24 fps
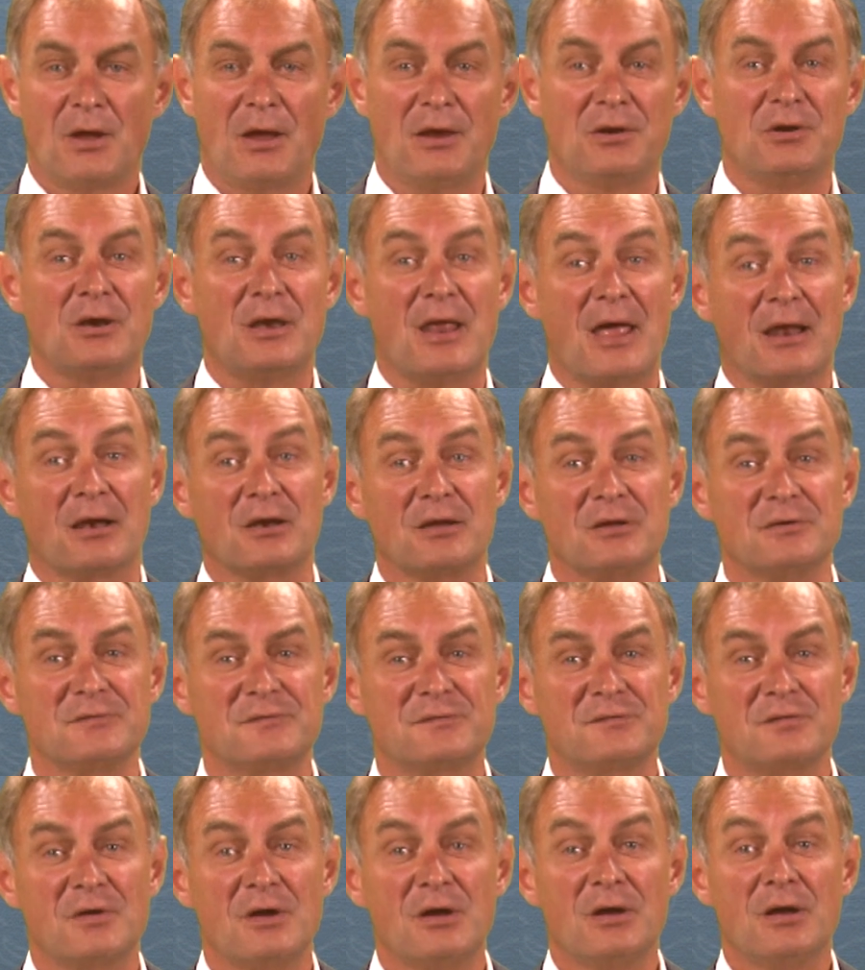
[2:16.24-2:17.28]
In the
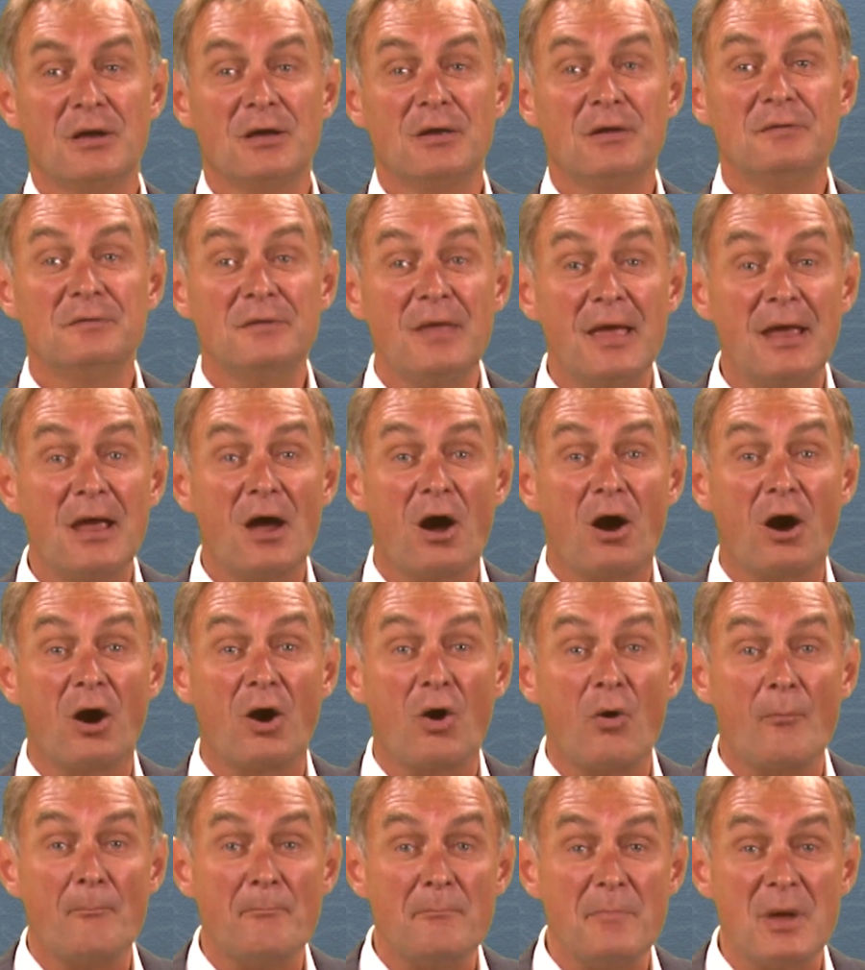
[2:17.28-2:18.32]
Netherlands, they
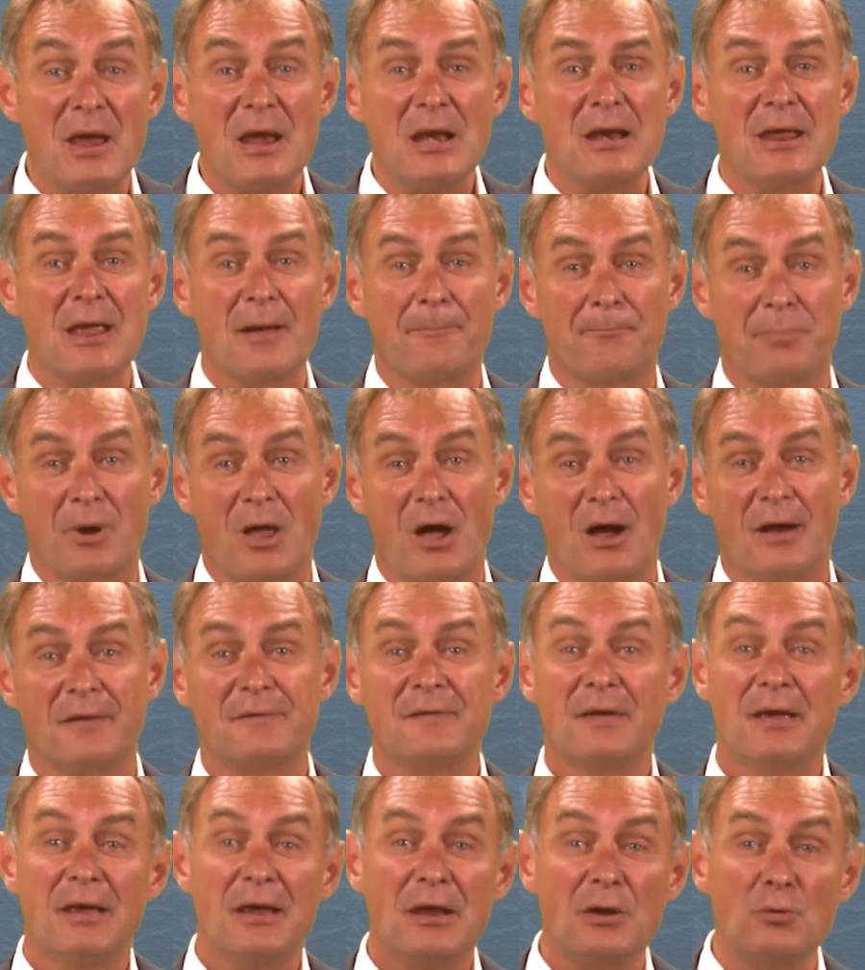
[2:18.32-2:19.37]
are mainly
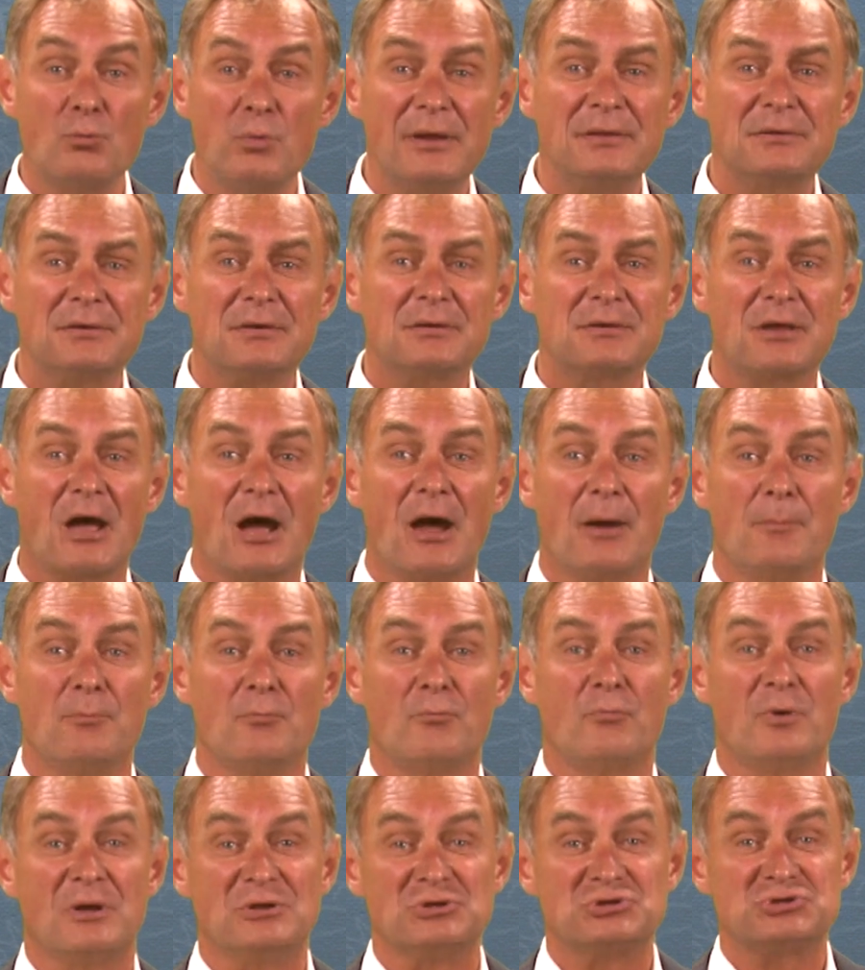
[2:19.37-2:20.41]
applied in
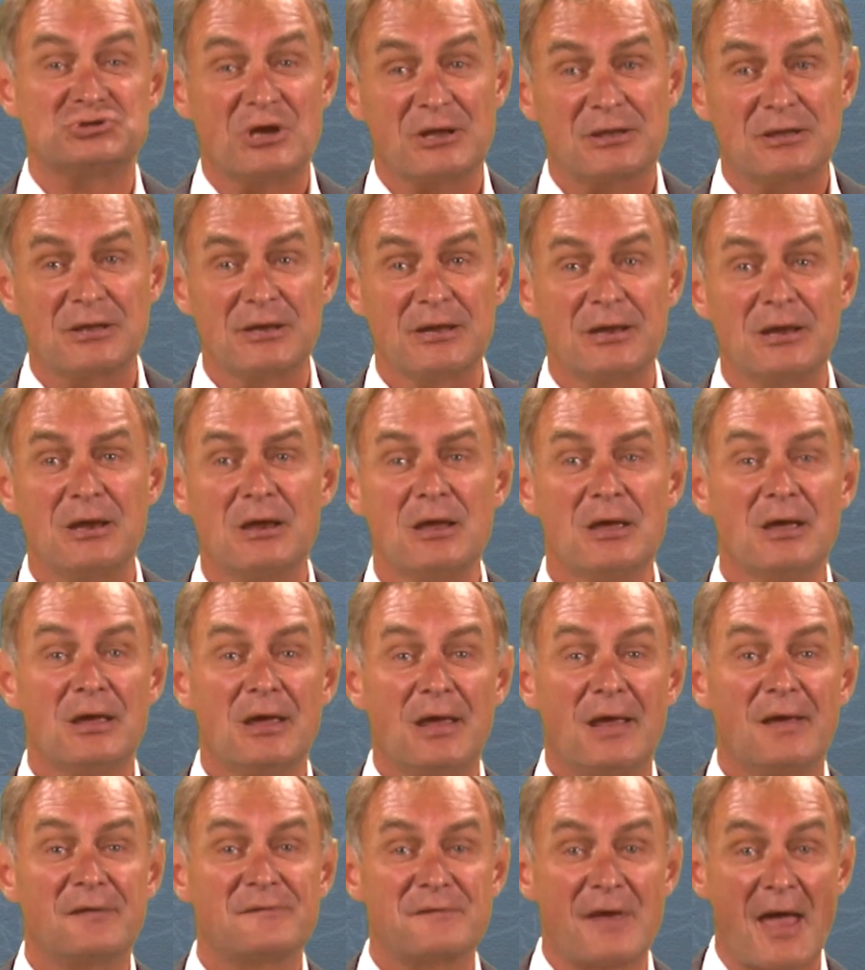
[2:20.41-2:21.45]
wintertime when settling
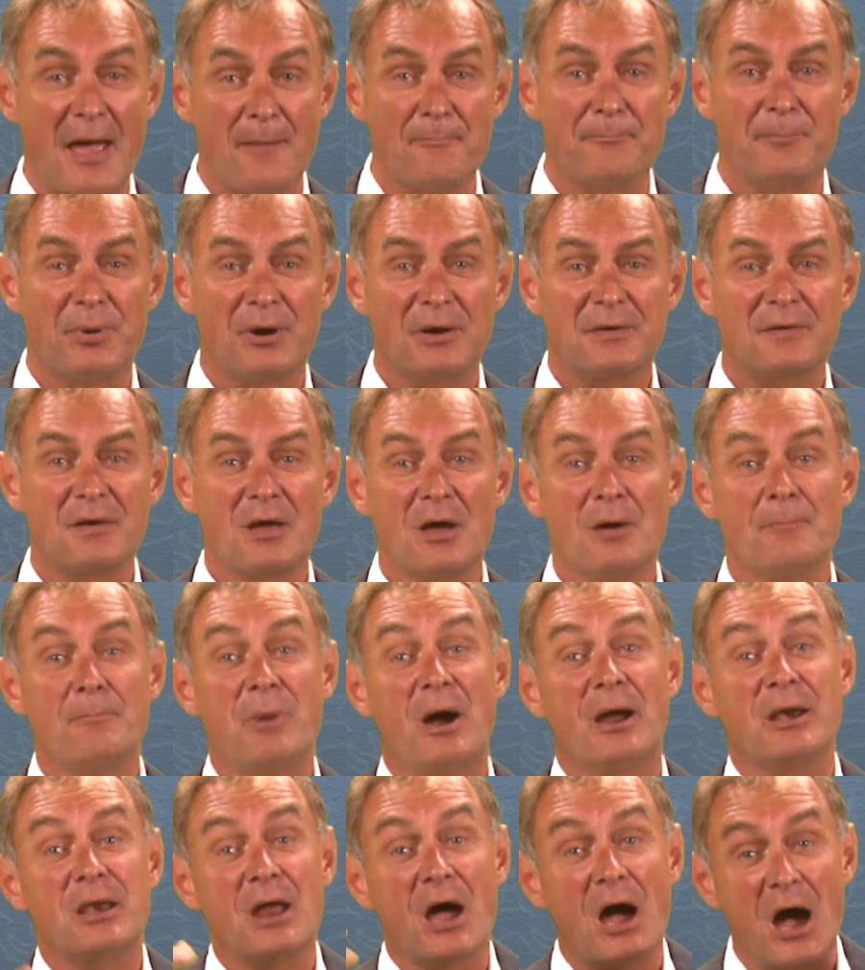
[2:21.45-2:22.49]
is hampered
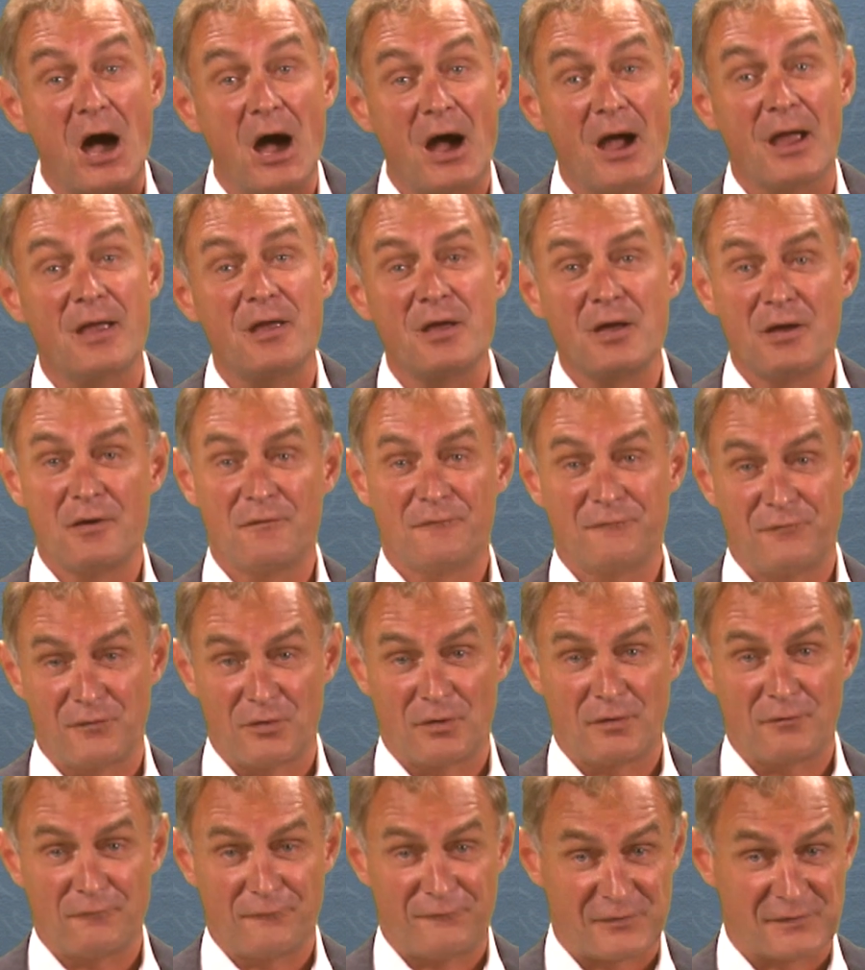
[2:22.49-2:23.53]
by the high
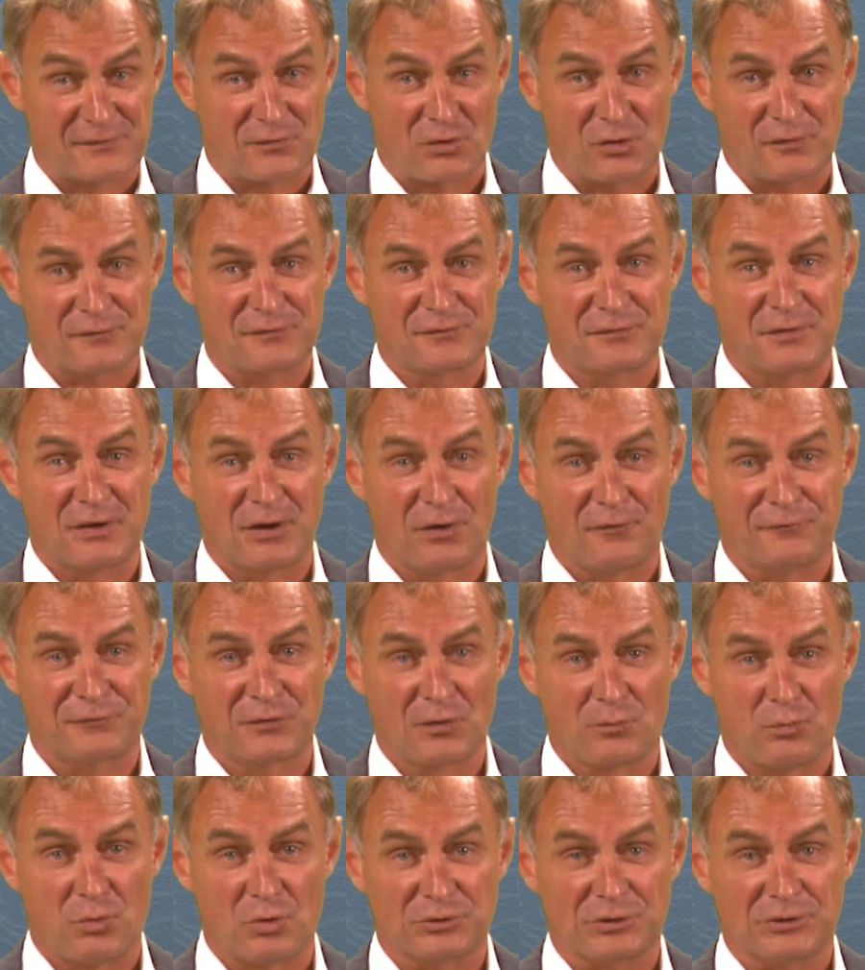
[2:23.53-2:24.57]
viscosity of
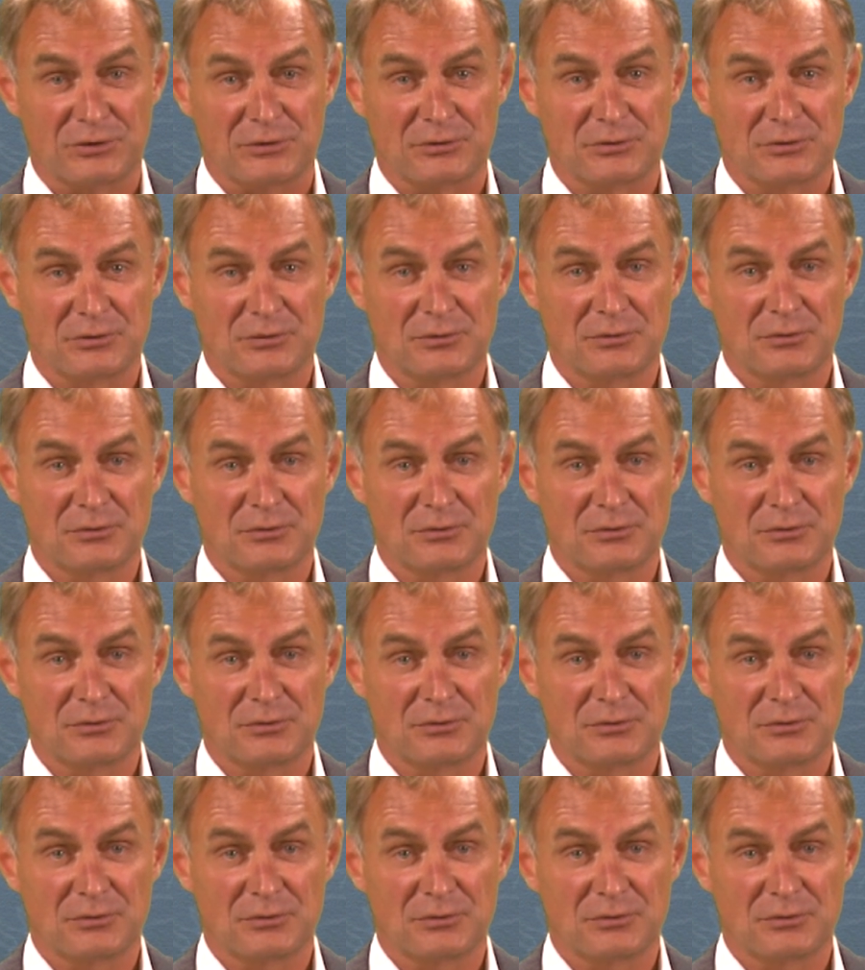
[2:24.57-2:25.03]
the water.